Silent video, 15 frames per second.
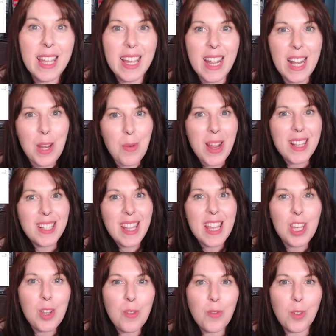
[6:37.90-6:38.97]
anyways,
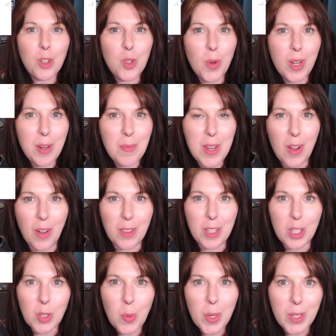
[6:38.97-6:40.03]
thank you for joining me on
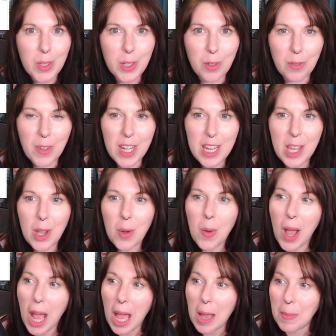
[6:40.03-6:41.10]
this quick little video.
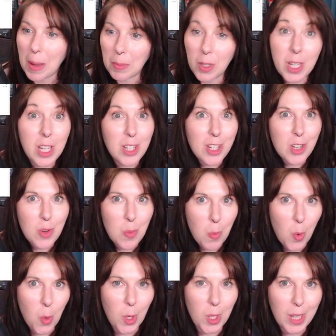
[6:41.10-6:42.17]
I'm looking to do
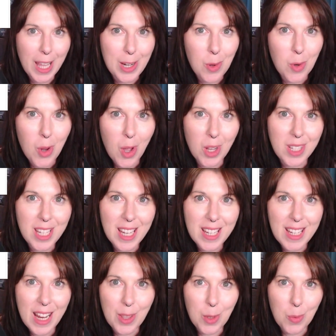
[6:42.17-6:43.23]
more Lego content
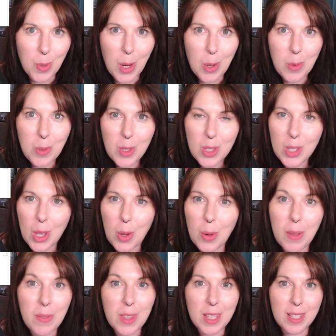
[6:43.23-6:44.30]
down the road, so
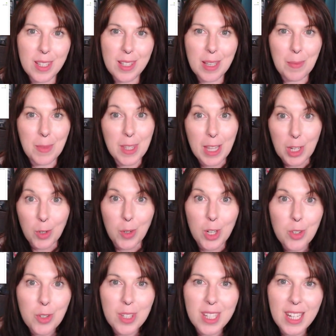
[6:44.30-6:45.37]
if this is something that you're
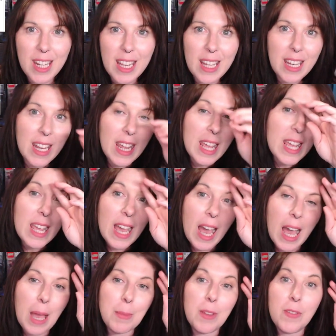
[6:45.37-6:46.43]
interested in,
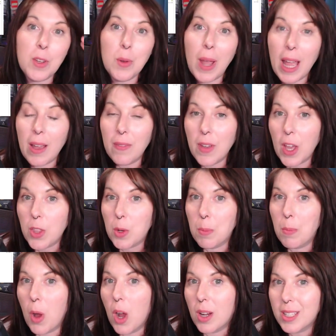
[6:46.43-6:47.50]
if you have other
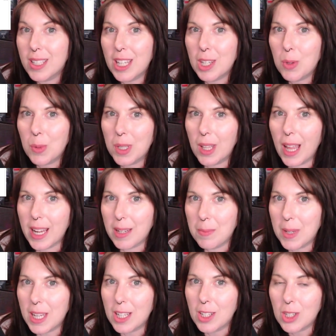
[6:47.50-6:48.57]
MOCs that you would like
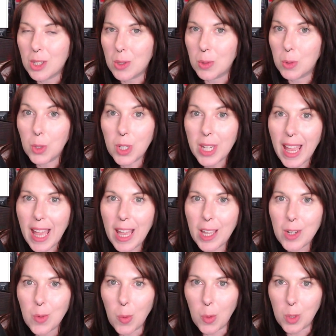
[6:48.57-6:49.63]
me to look
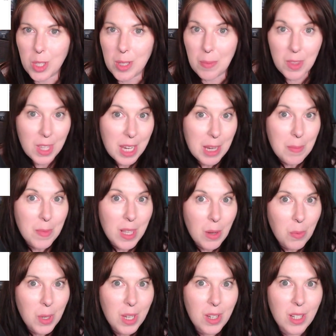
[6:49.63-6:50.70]
at or some themes that
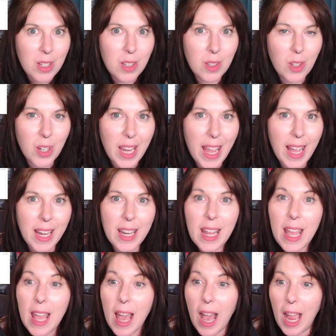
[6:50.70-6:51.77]
we could look at,
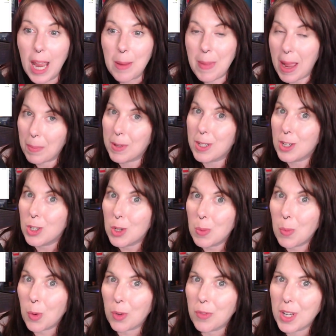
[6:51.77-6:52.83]
I am happy to do
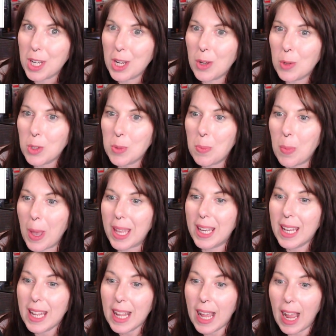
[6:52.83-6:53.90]
more videos, but
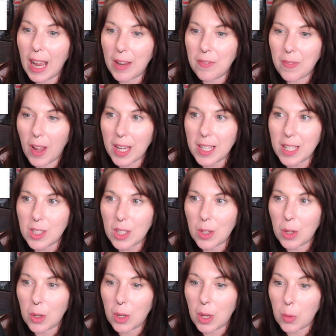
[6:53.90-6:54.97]
I find it's
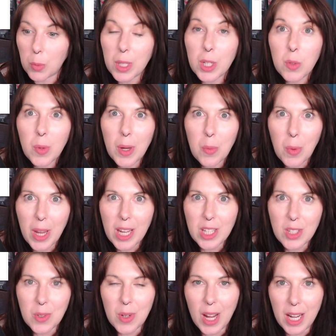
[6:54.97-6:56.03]
a really great way
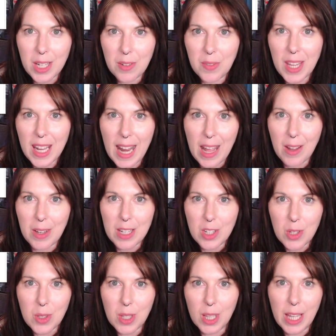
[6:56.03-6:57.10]
to kind of get out
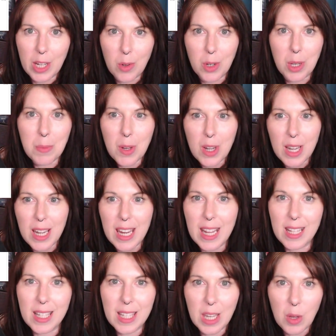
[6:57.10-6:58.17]
into the Lego community
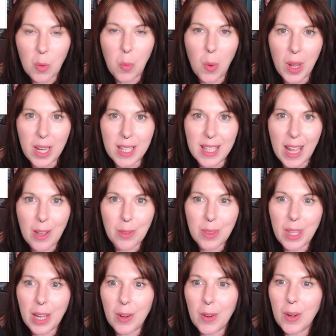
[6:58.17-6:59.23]
and see what is out
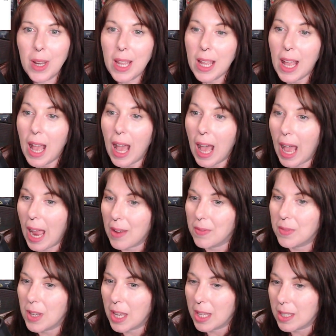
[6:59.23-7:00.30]
there. I've
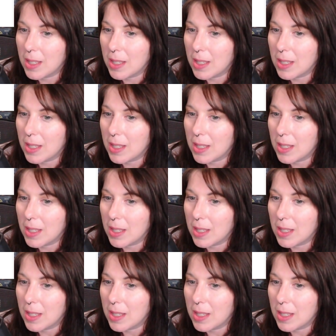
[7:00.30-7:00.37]
done